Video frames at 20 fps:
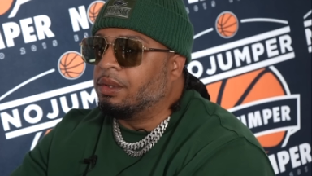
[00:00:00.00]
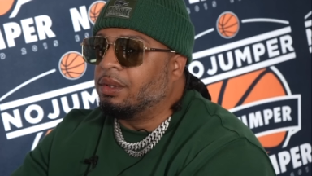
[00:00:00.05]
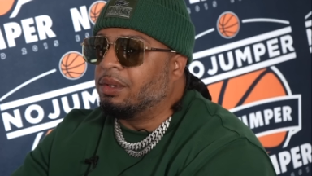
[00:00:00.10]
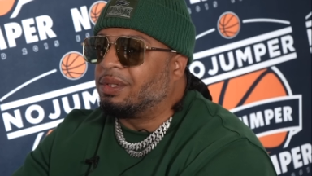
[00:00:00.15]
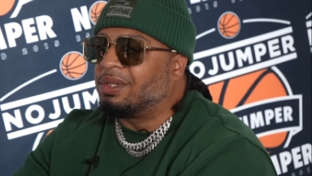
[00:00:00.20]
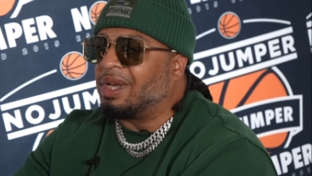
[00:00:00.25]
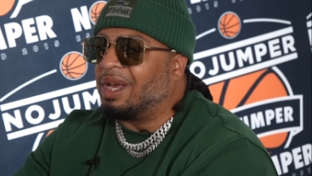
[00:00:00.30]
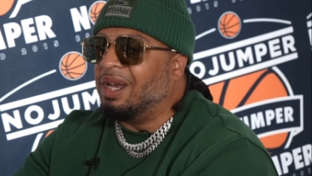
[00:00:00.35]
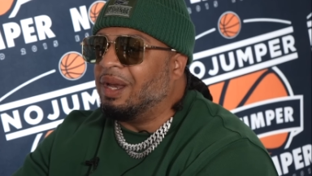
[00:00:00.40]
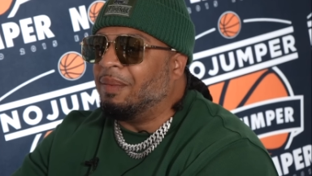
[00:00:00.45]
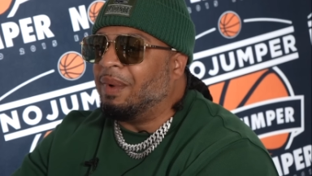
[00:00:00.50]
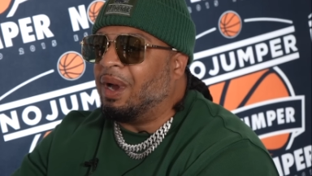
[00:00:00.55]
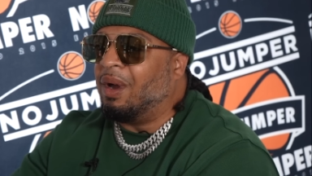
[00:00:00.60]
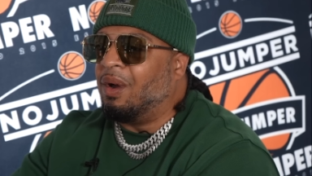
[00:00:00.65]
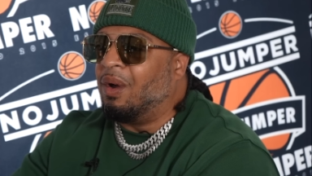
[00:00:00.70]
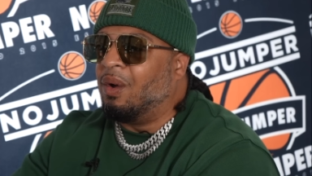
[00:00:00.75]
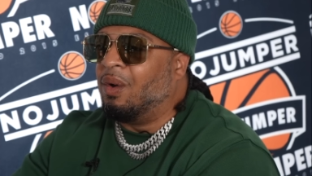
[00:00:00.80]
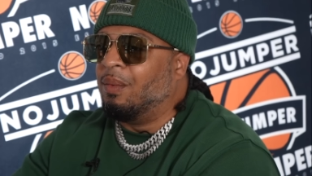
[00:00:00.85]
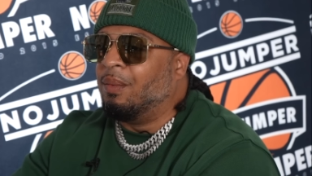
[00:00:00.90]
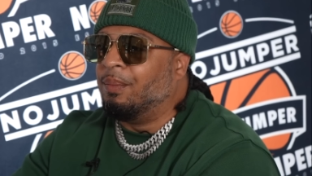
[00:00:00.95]
Something
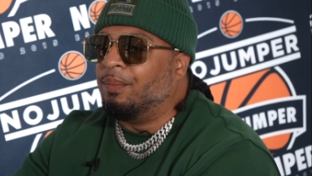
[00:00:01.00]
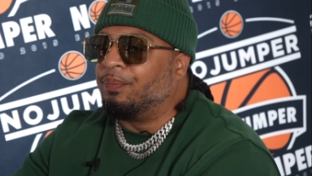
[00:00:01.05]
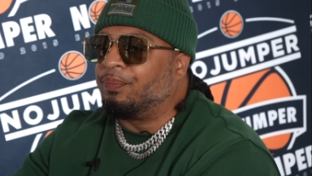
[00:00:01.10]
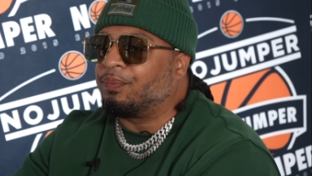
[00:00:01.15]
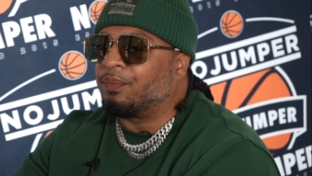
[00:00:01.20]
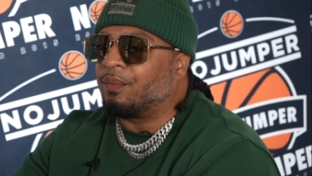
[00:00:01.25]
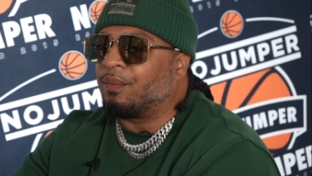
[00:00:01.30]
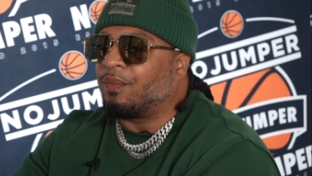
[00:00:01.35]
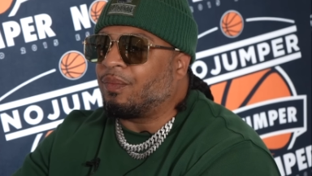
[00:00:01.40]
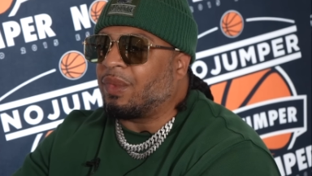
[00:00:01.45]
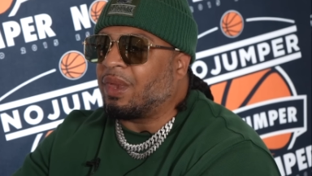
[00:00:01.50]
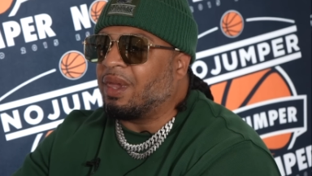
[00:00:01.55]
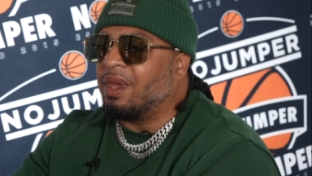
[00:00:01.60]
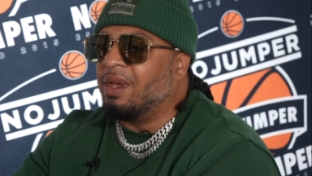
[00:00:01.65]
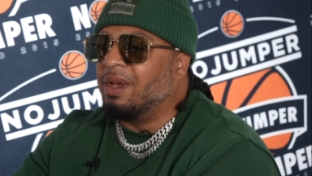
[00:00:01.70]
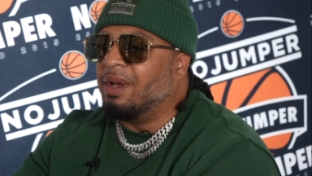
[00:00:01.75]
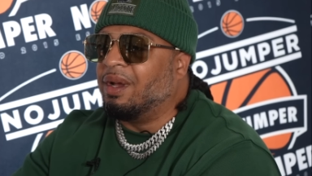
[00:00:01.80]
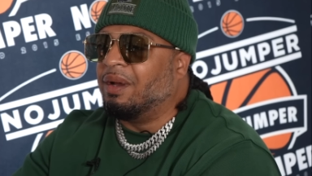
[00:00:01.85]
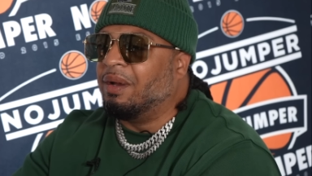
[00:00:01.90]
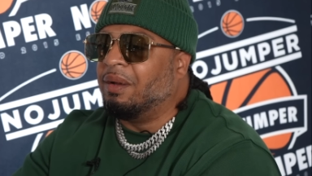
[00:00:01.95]
about um
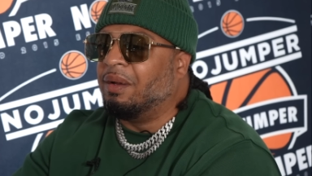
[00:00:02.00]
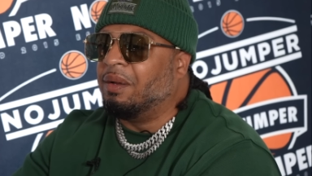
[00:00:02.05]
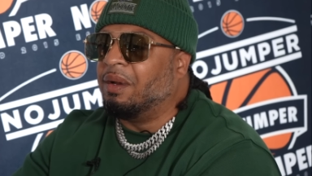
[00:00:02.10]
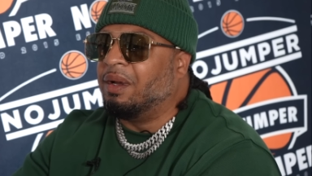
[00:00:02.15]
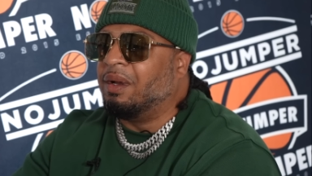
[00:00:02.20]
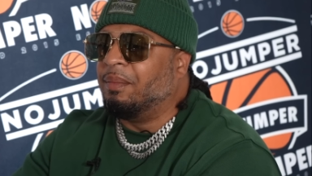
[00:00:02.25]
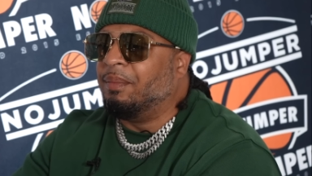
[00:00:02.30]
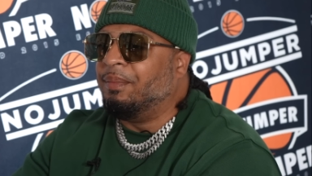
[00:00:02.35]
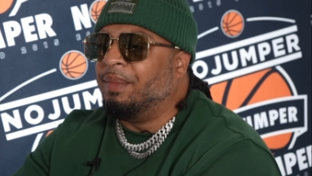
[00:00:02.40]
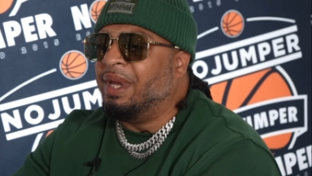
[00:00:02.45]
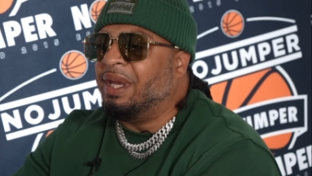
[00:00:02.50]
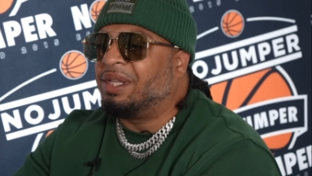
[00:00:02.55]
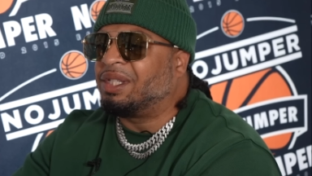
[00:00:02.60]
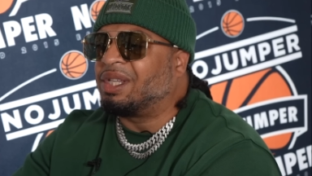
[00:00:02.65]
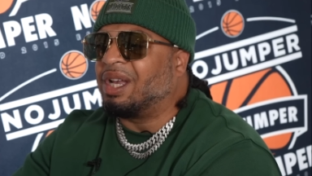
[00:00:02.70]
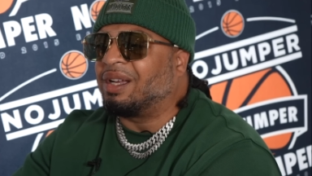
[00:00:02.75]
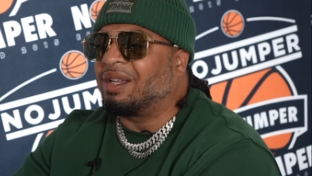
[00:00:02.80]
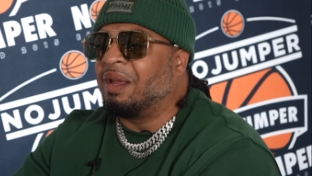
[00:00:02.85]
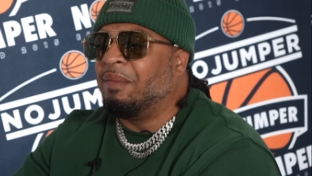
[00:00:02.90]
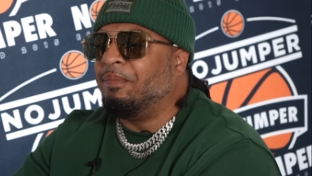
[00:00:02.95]
me
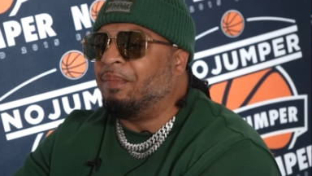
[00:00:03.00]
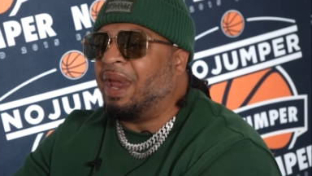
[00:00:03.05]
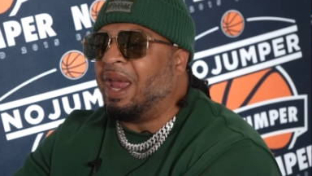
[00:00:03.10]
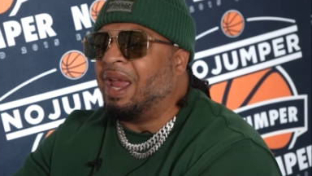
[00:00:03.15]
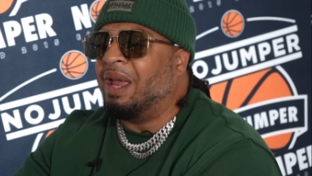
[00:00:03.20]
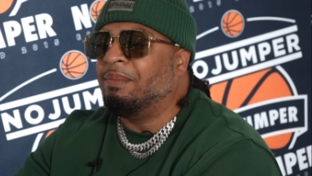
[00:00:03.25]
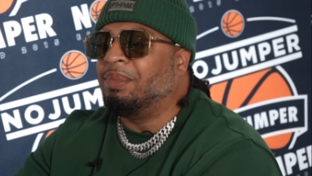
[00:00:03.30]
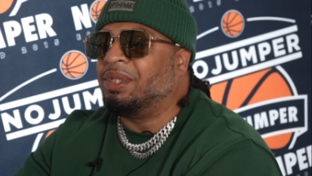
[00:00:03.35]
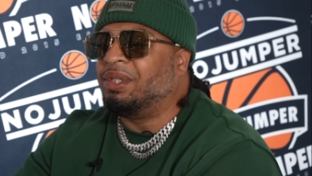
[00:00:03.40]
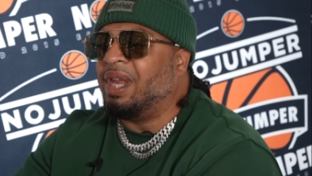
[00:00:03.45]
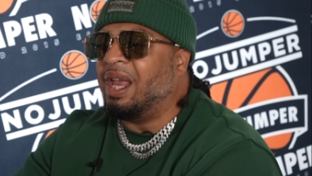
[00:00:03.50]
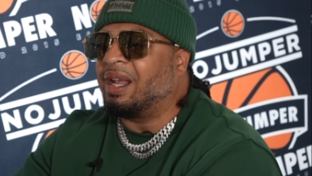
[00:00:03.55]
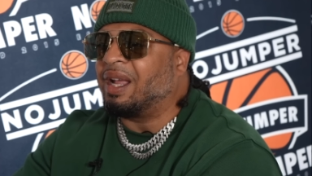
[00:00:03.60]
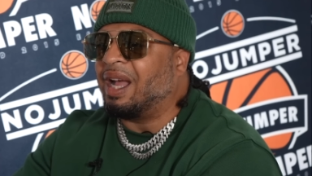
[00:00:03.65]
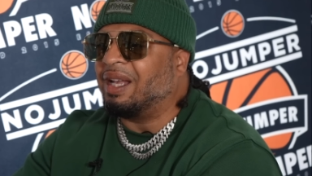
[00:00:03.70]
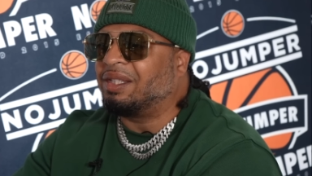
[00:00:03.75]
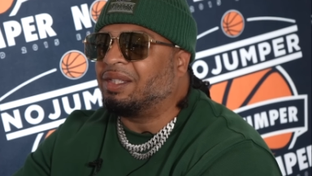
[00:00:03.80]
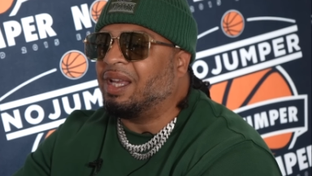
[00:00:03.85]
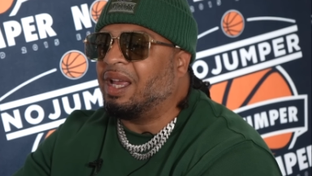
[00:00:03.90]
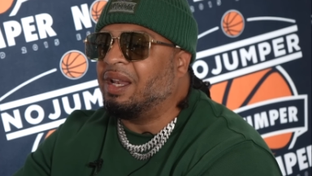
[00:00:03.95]
sucking Bam's dick.
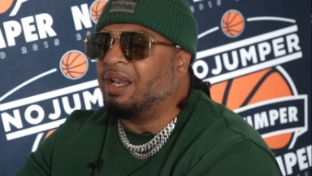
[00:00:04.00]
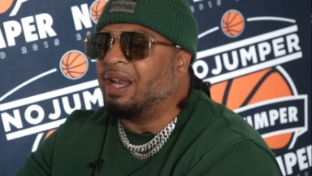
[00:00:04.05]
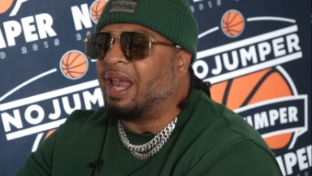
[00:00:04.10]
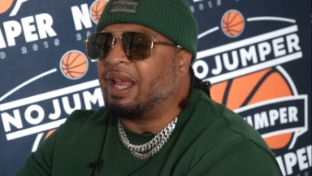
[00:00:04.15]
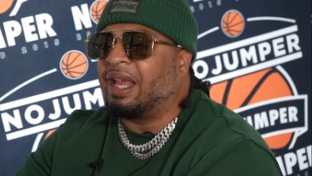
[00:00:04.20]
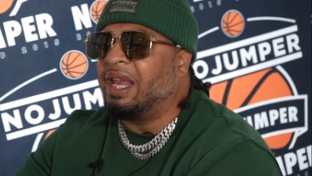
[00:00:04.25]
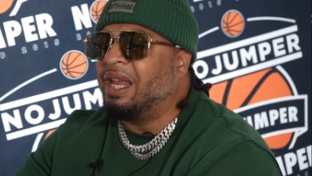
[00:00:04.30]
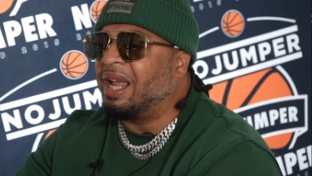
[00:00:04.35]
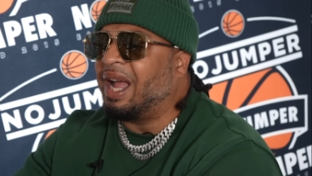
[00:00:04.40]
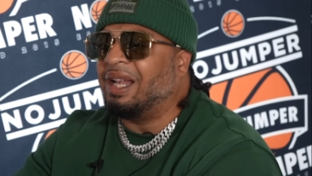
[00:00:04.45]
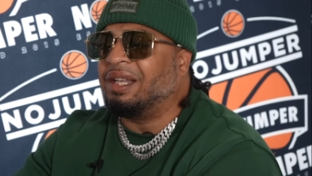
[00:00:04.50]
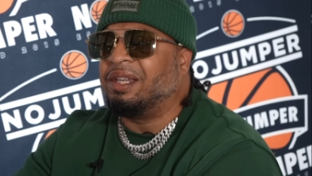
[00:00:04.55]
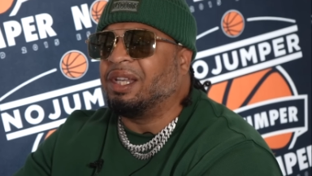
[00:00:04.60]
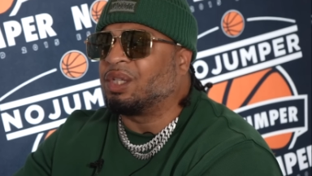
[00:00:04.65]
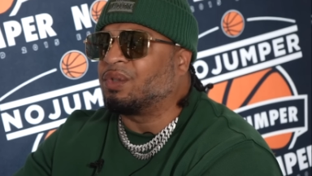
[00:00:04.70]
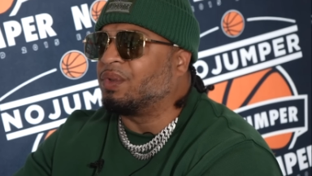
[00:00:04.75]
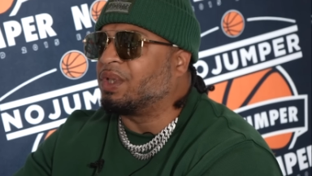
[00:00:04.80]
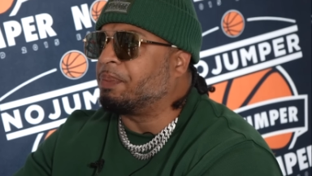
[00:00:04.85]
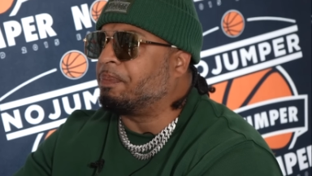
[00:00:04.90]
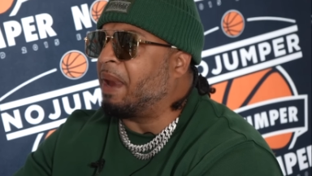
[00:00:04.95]
I said like he got
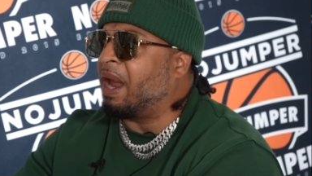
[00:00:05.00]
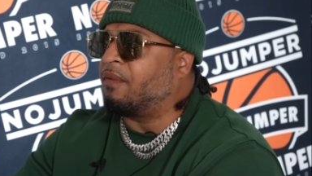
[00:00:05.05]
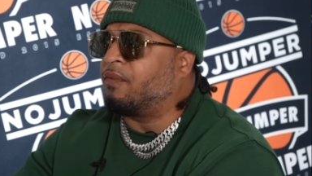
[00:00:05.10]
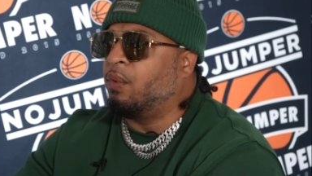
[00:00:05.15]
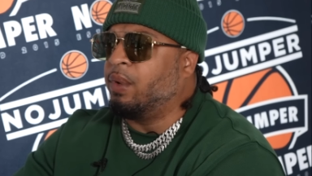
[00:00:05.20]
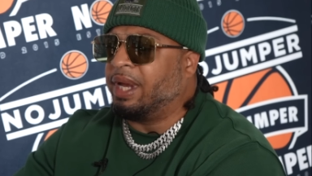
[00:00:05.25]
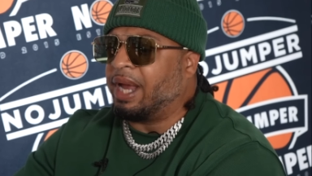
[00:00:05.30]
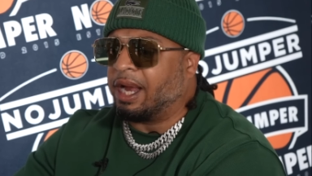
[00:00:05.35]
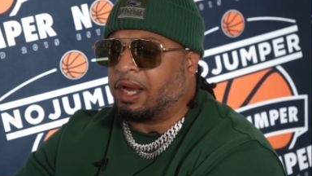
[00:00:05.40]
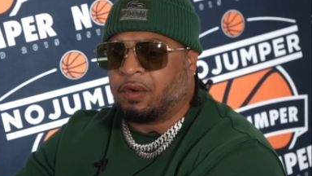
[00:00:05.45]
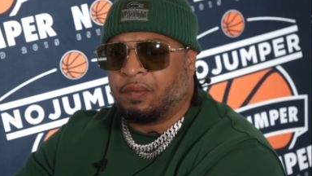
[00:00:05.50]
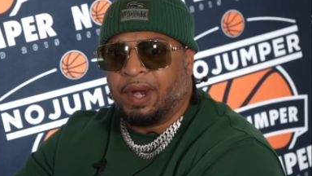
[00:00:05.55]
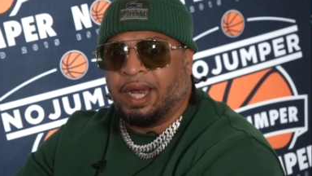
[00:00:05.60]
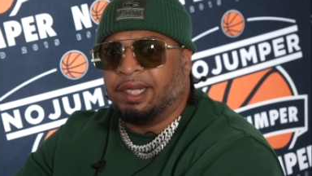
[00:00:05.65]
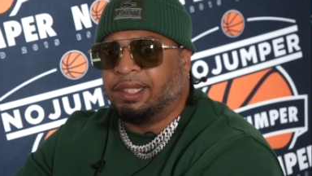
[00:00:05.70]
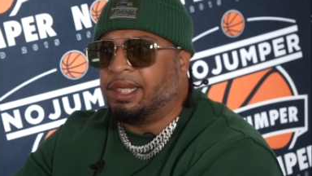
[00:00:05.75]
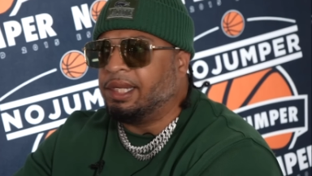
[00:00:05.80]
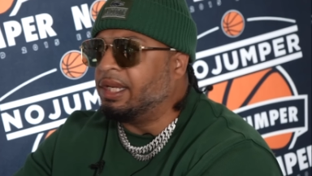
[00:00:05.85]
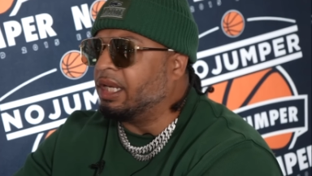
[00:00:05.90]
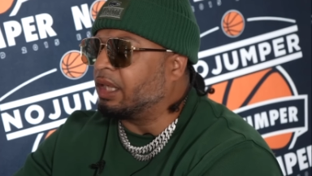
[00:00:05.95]
disrespectful. He got crazy